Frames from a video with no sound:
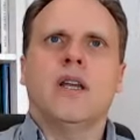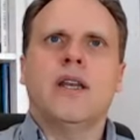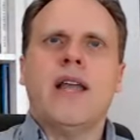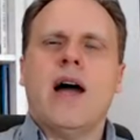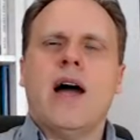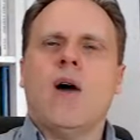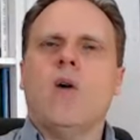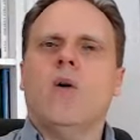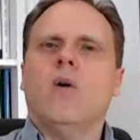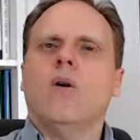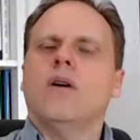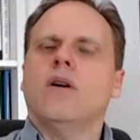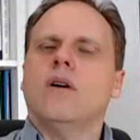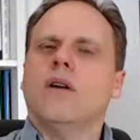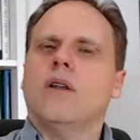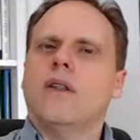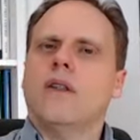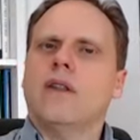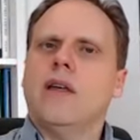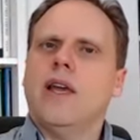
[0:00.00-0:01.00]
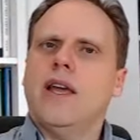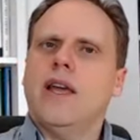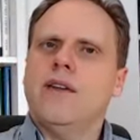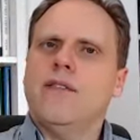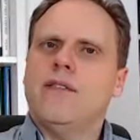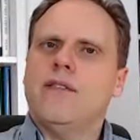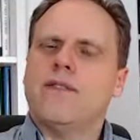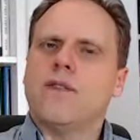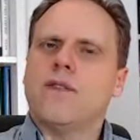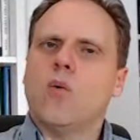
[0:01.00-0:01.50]
Now,
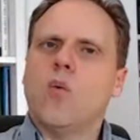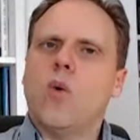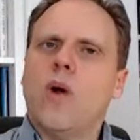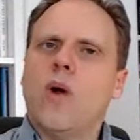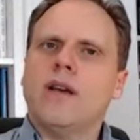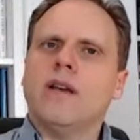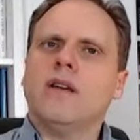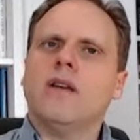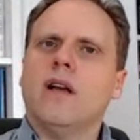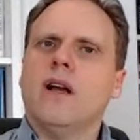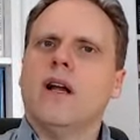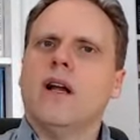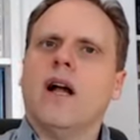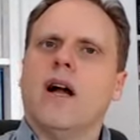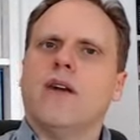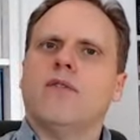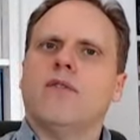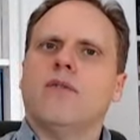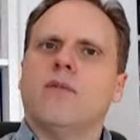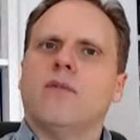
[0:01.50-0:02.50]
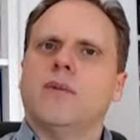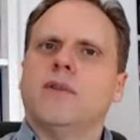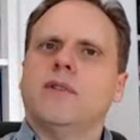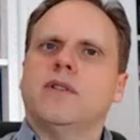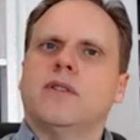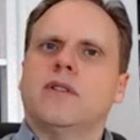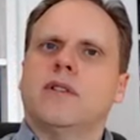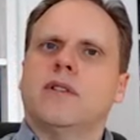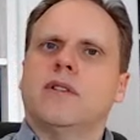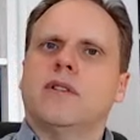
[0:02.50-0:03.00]
if when
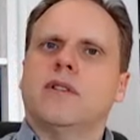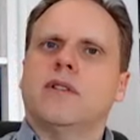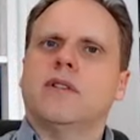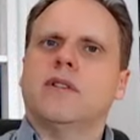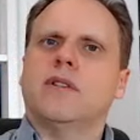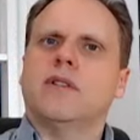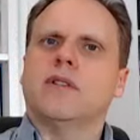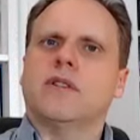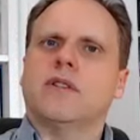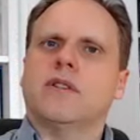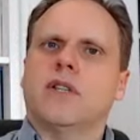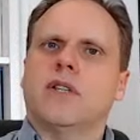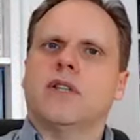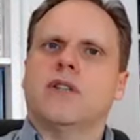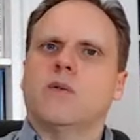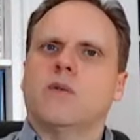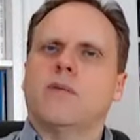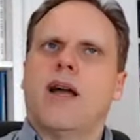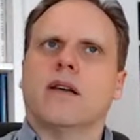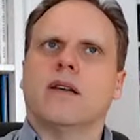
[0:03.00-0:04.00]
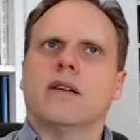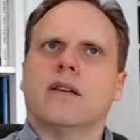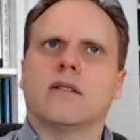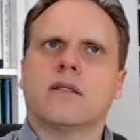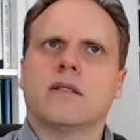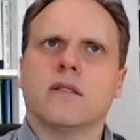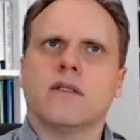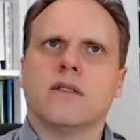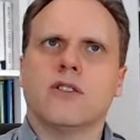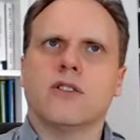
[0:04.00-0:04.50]
governments and central banks
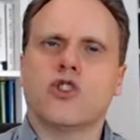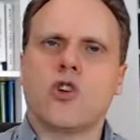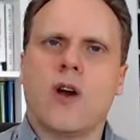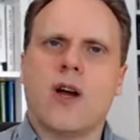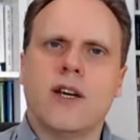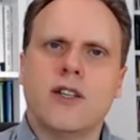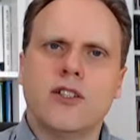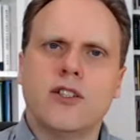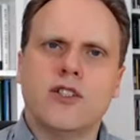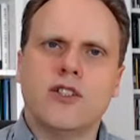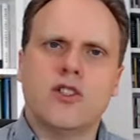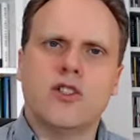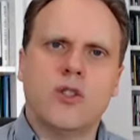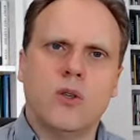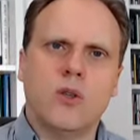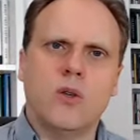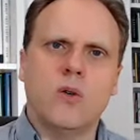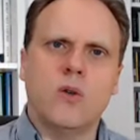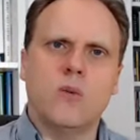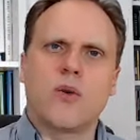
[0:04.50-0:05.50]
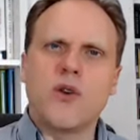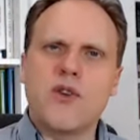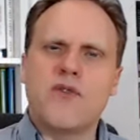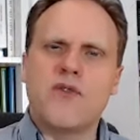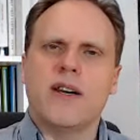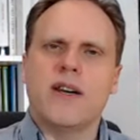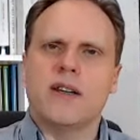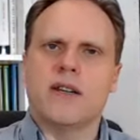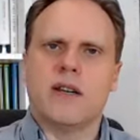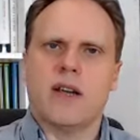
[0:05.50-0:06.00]
try to
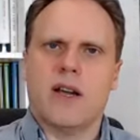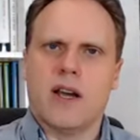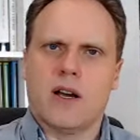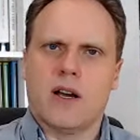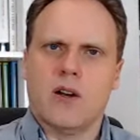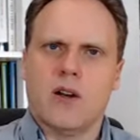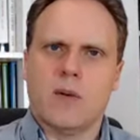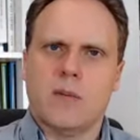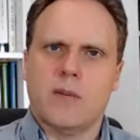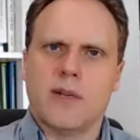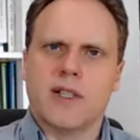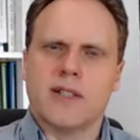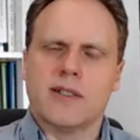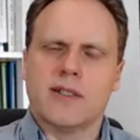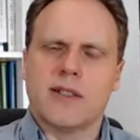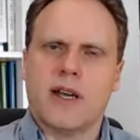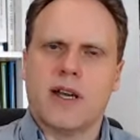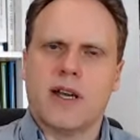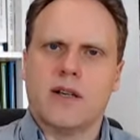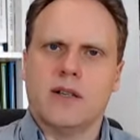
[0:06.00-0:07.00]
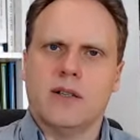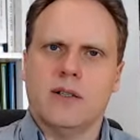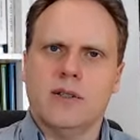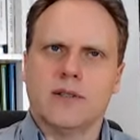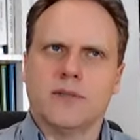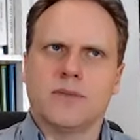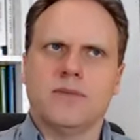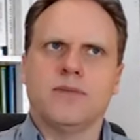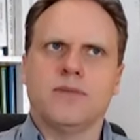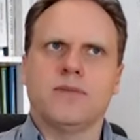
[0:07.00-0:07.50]
prevent economic cycles,
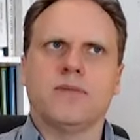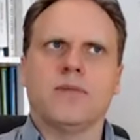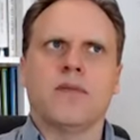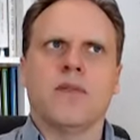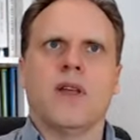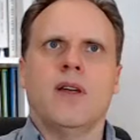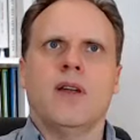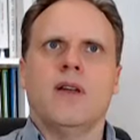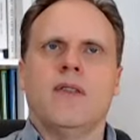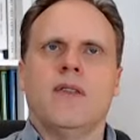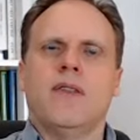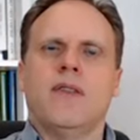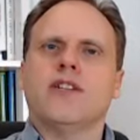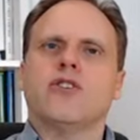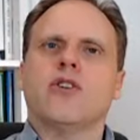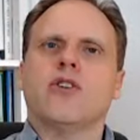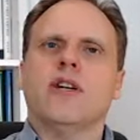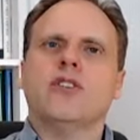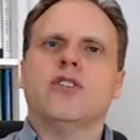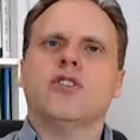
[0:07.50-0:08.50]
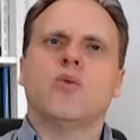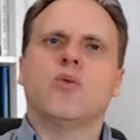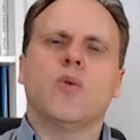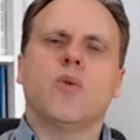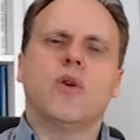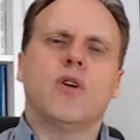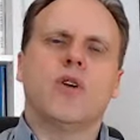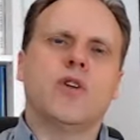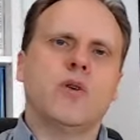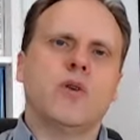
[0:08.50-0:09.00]
they try to
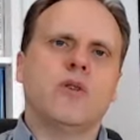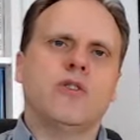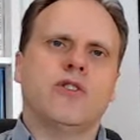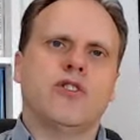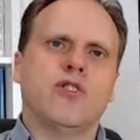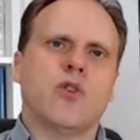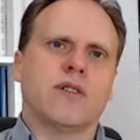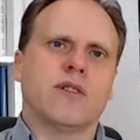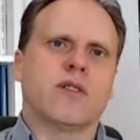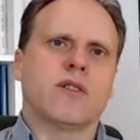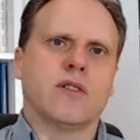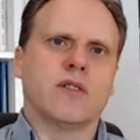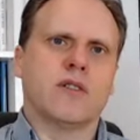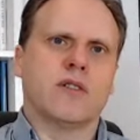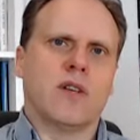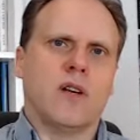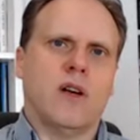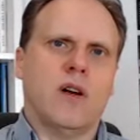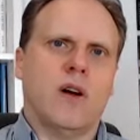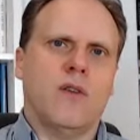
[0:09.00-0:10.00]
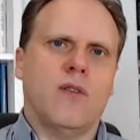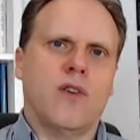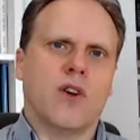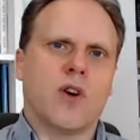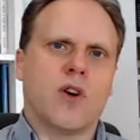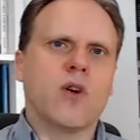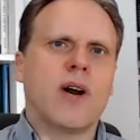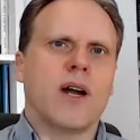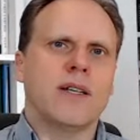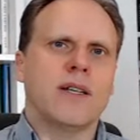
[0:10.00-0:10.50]
reduce the risks of a
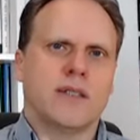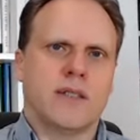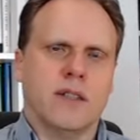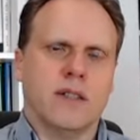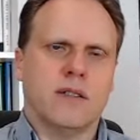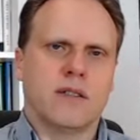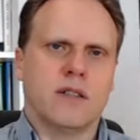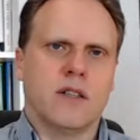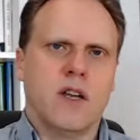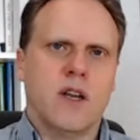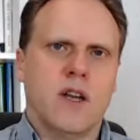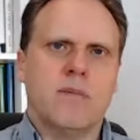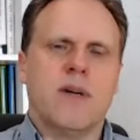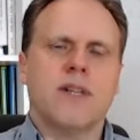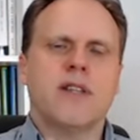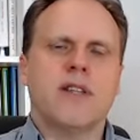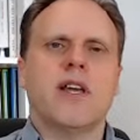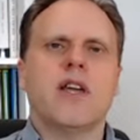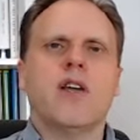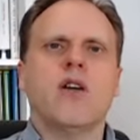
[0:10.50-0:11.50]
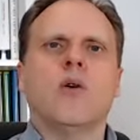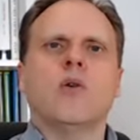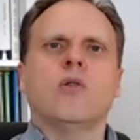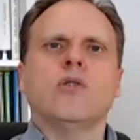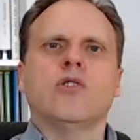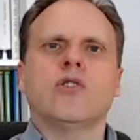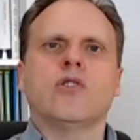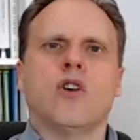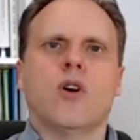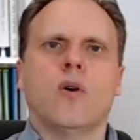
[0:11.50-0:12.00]
crisis, but they
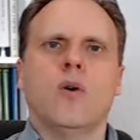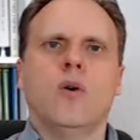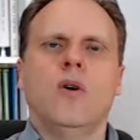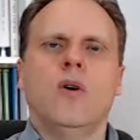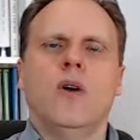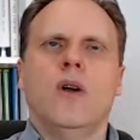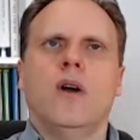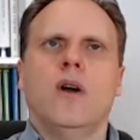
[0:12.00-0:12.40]
also